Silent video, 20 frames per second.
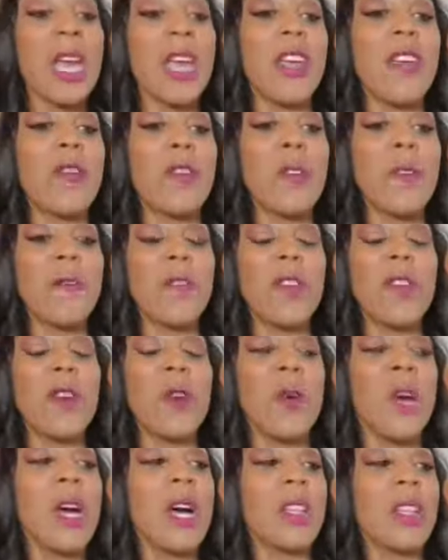If you
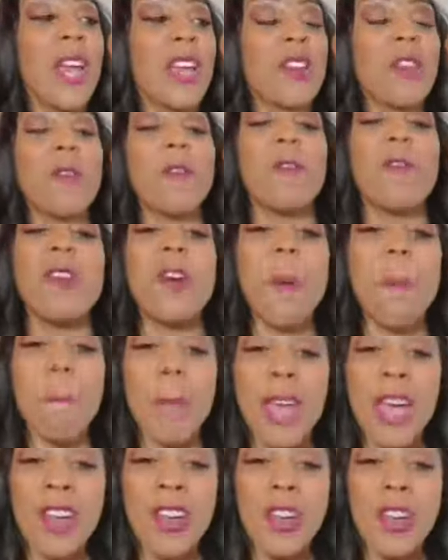feel like you feel
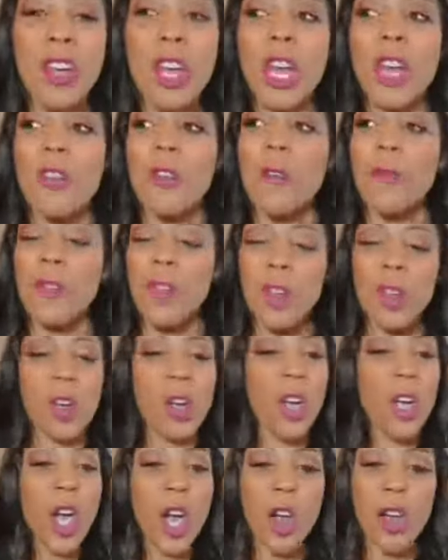better, you
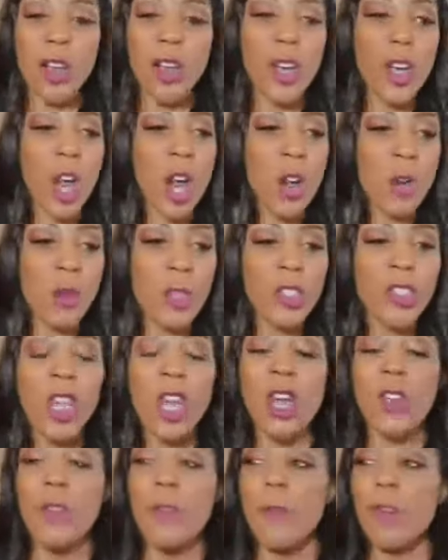feel encouraged,
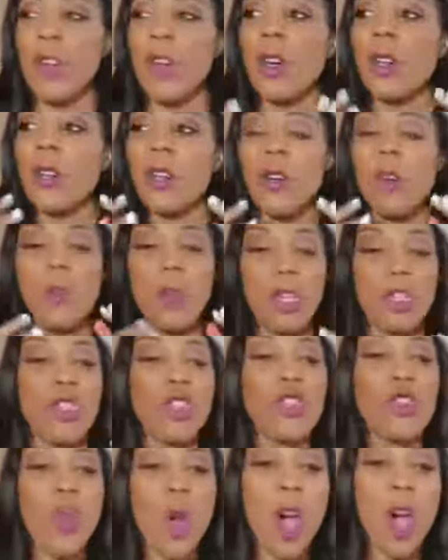you feel a little bit
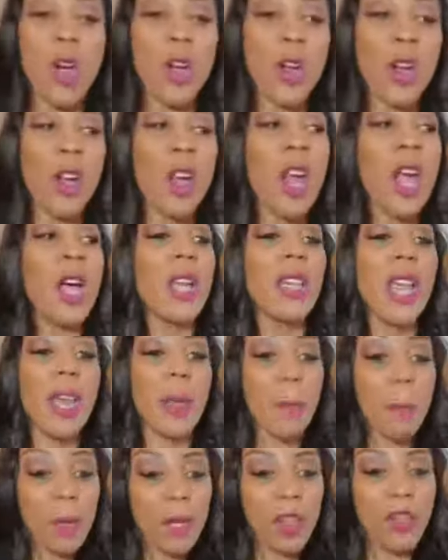stronger,
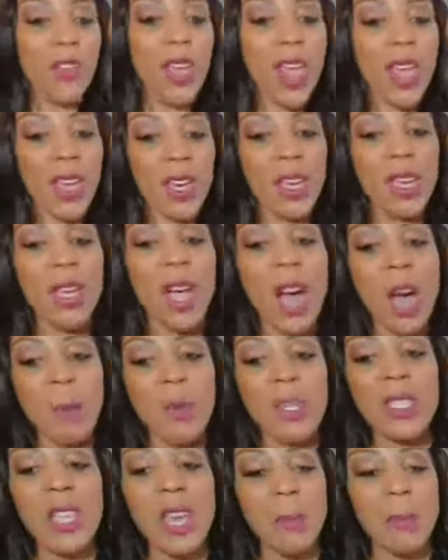like, put that in the
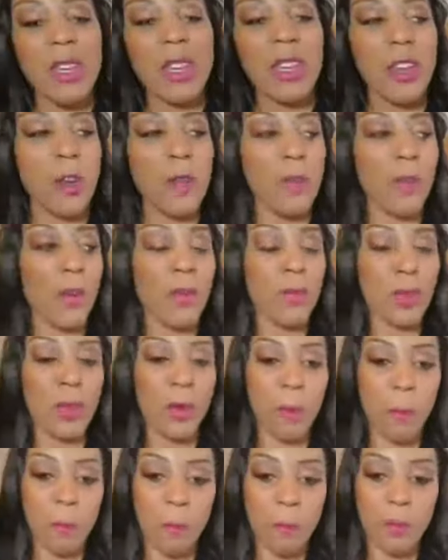comments. Let me hear from you.